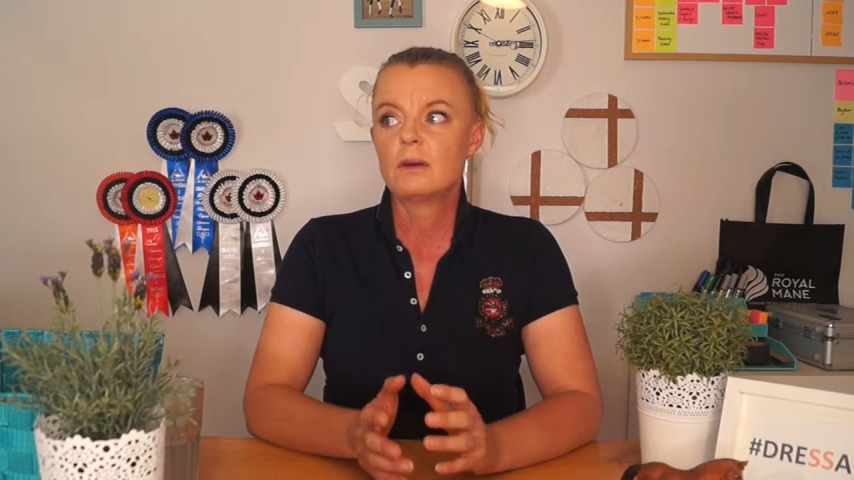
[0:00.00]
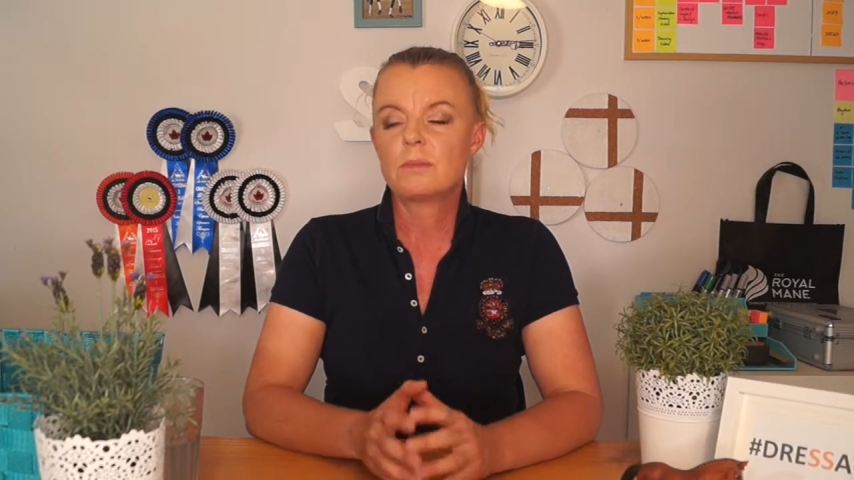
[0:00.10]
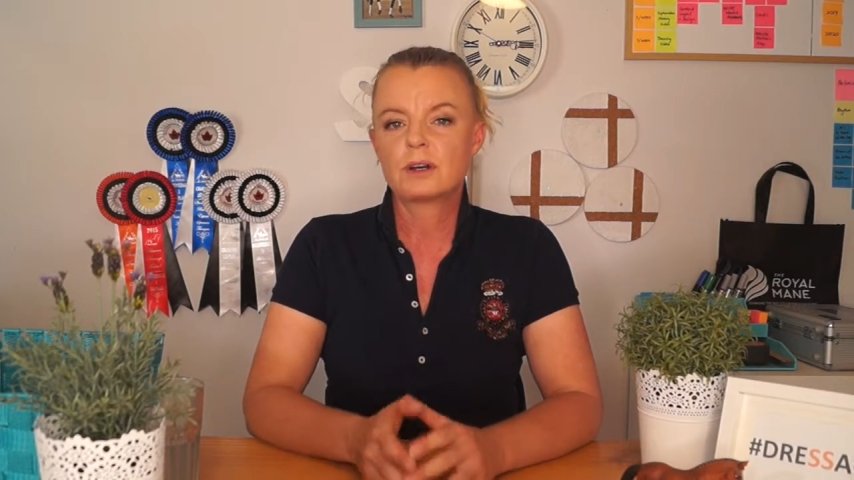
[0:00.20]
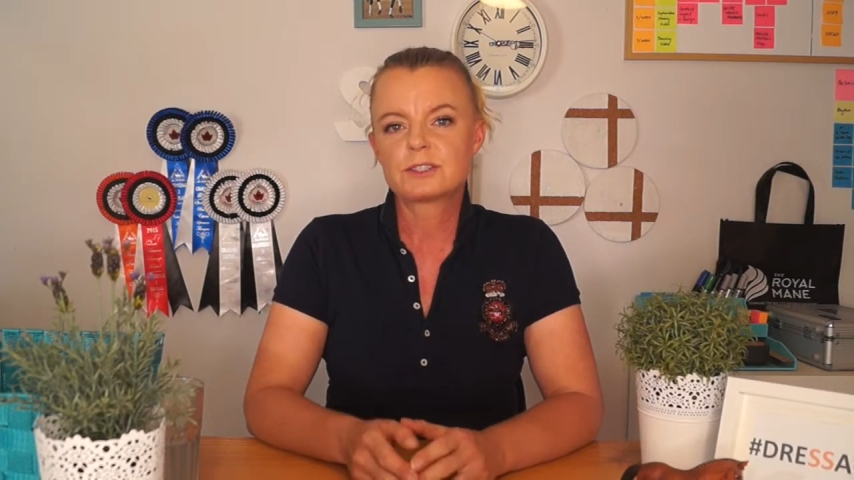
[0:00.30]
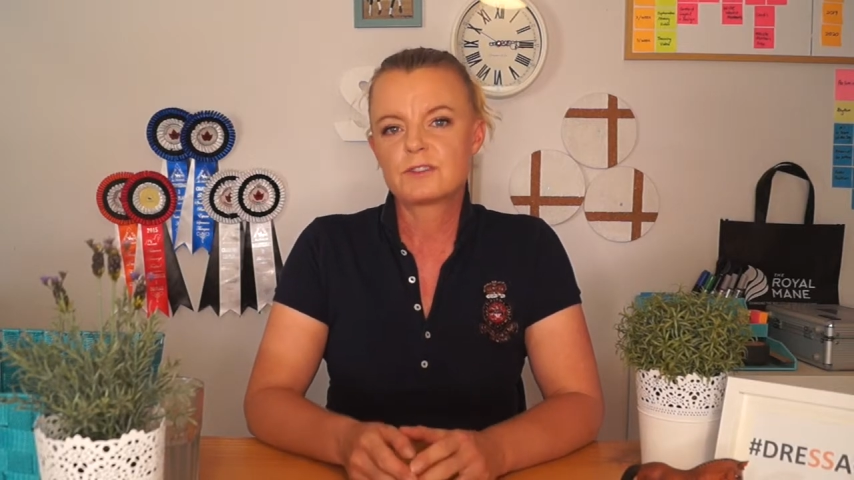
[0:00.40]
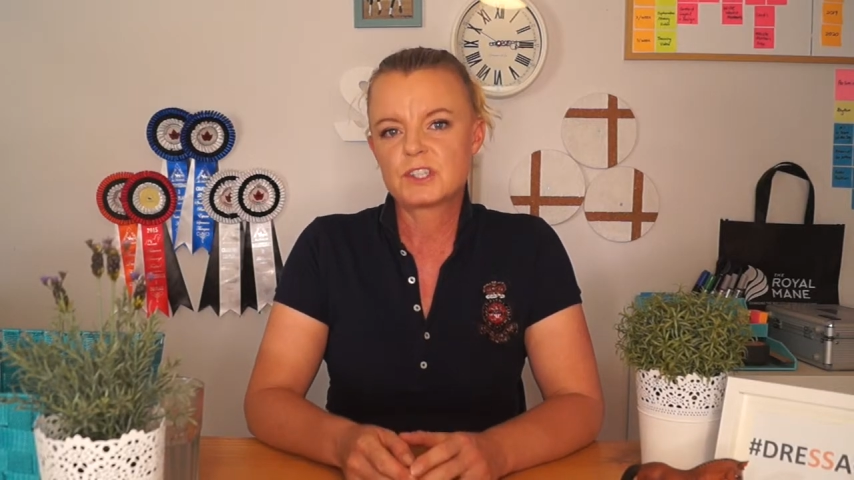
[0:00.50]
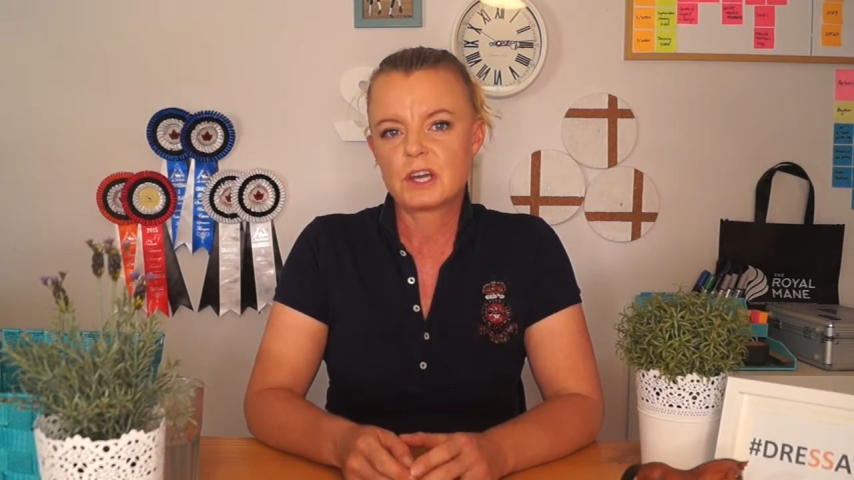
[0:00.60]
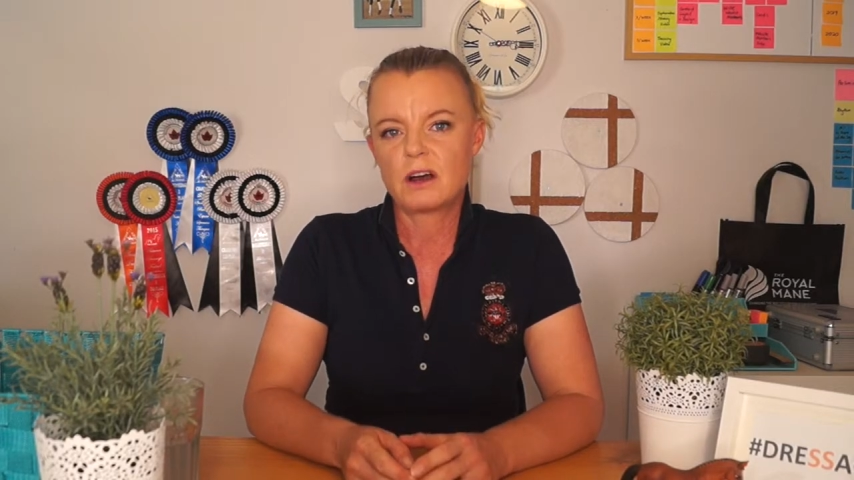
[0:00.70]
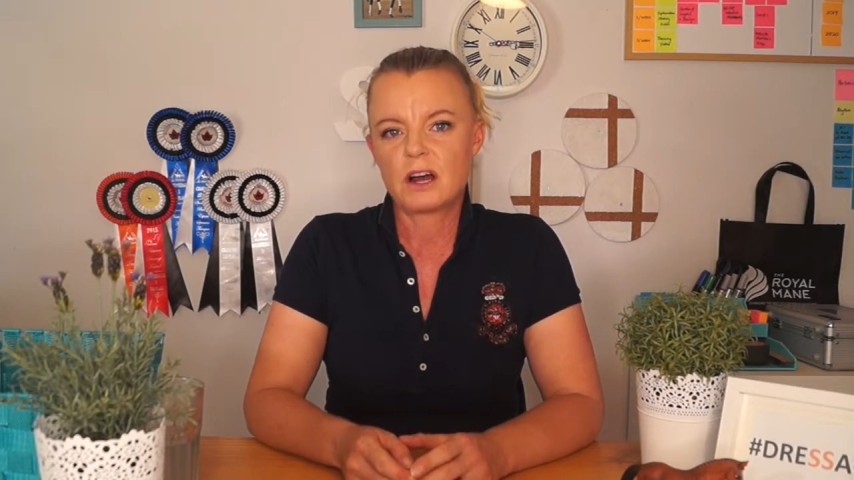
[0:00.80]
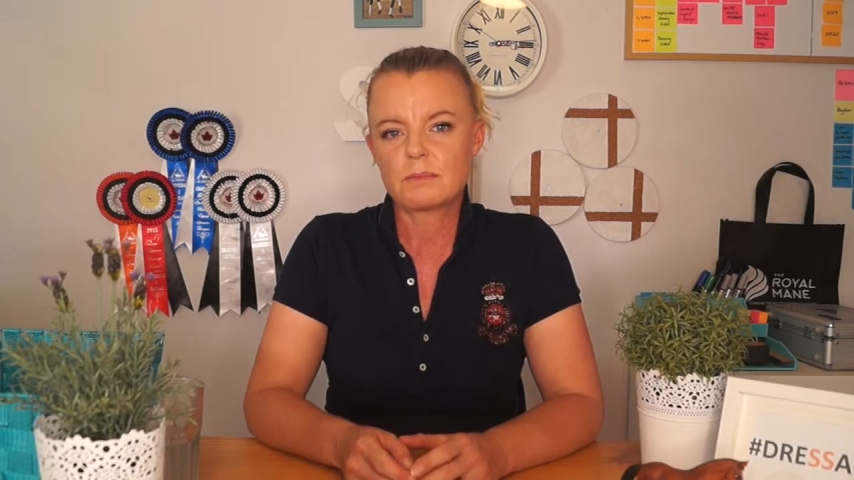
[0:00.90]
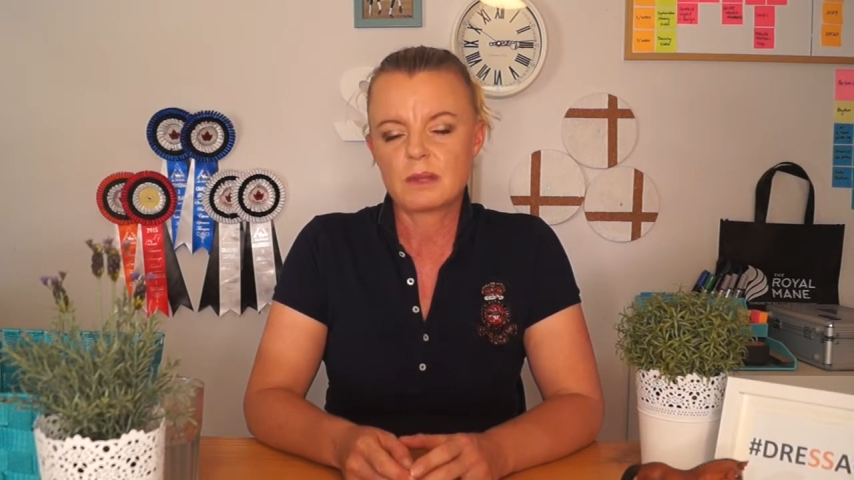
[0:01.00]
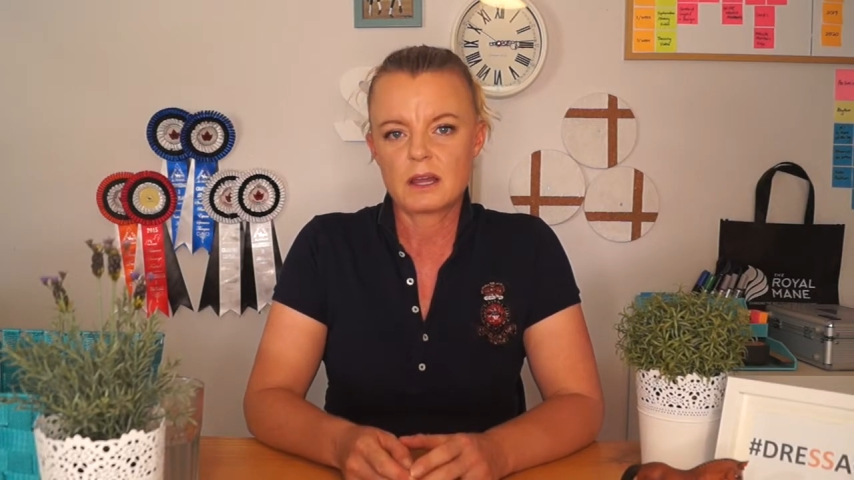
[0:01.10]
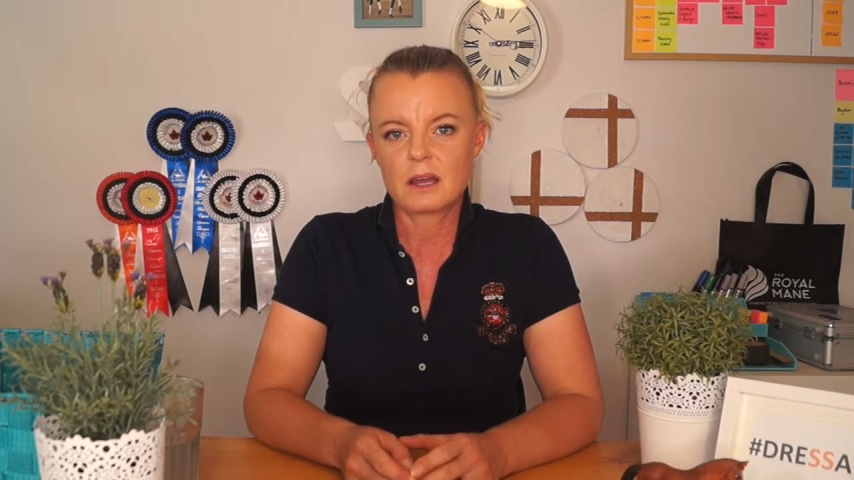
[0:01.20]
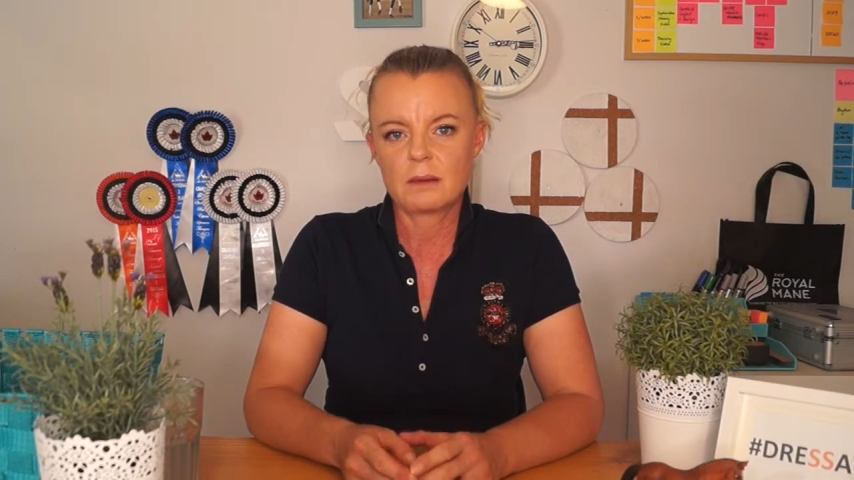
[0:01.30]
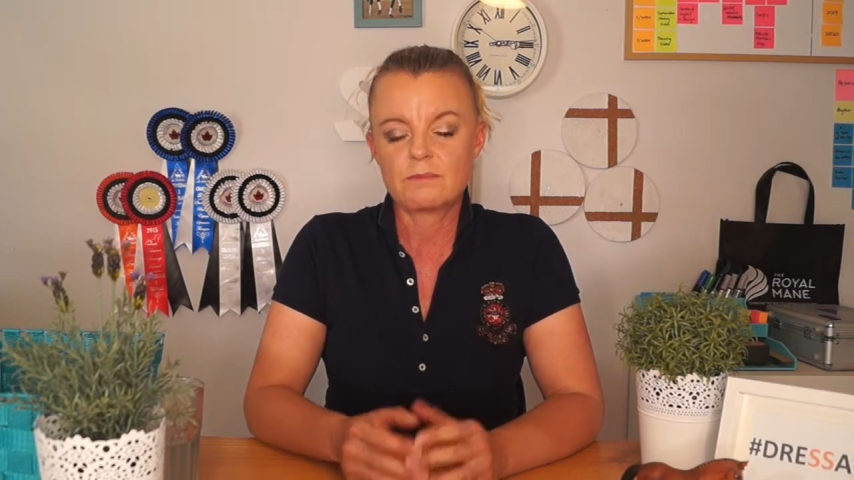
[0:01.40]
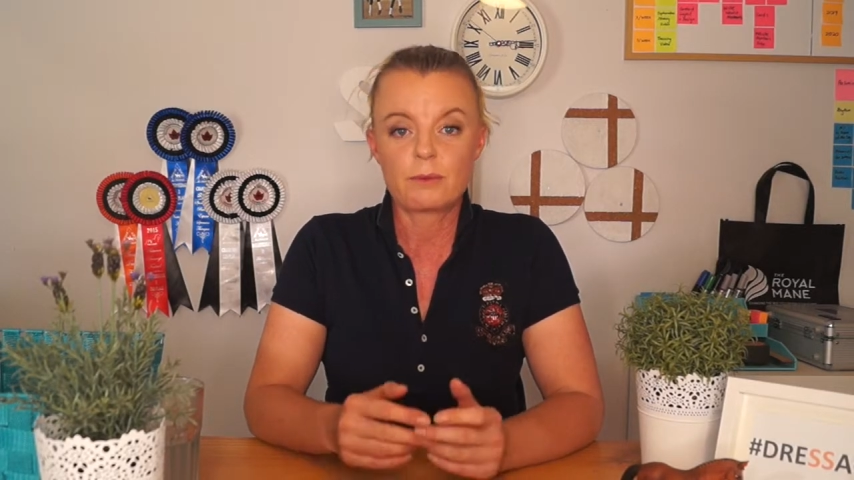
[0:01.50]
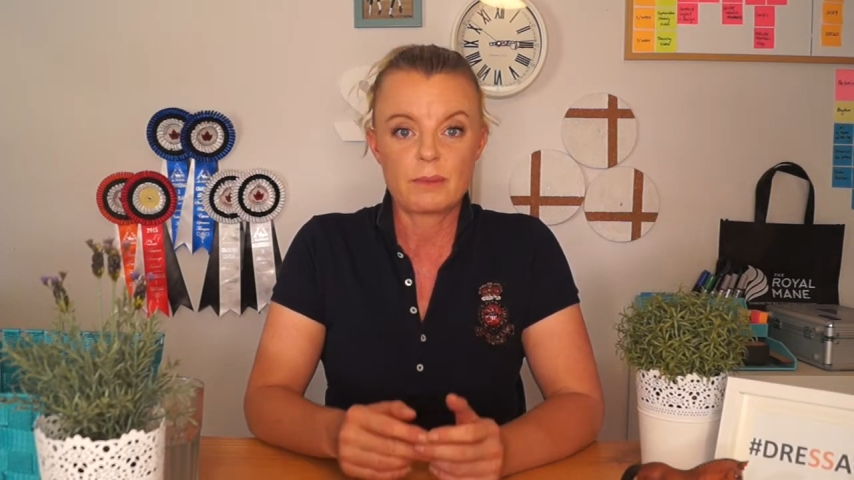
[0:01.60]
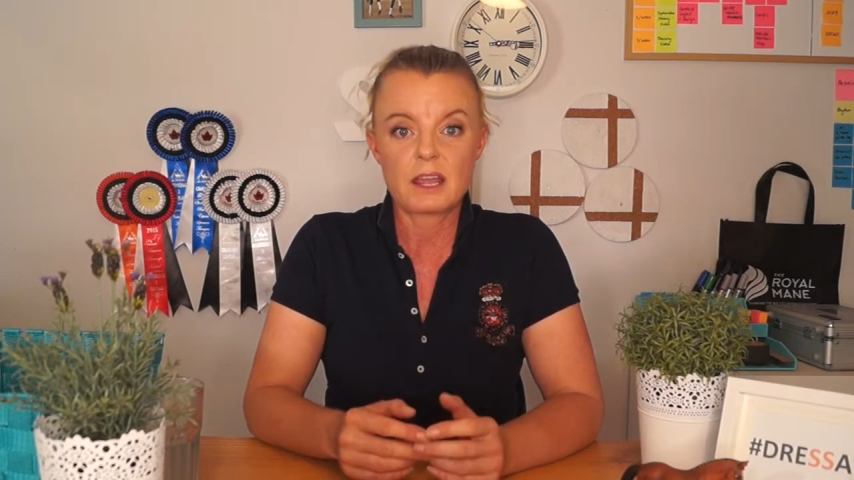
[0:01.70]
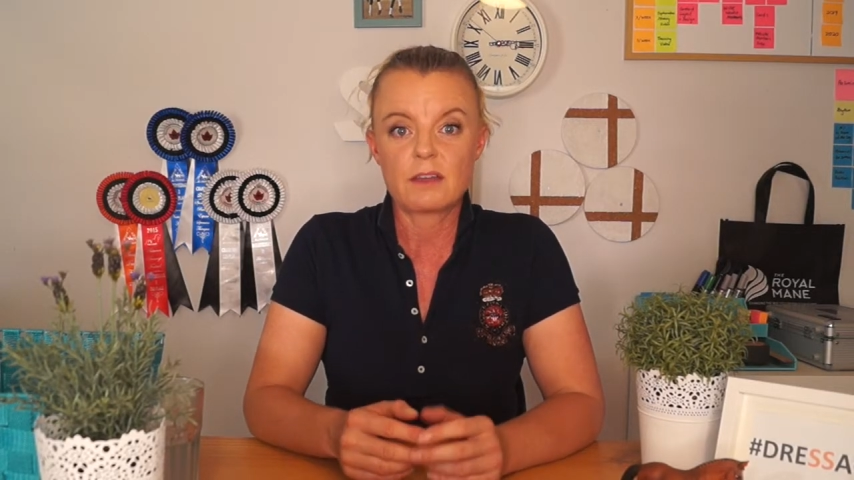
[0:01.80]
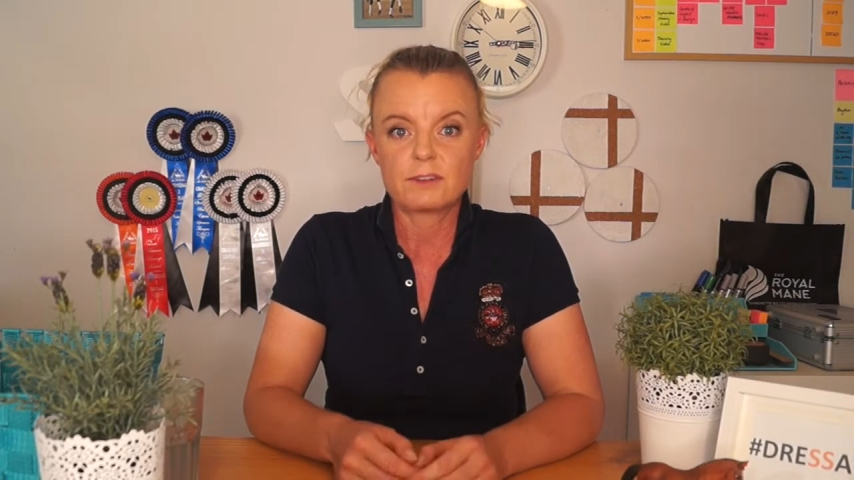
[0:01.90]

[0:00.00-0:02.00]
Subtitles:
most of the time, for me,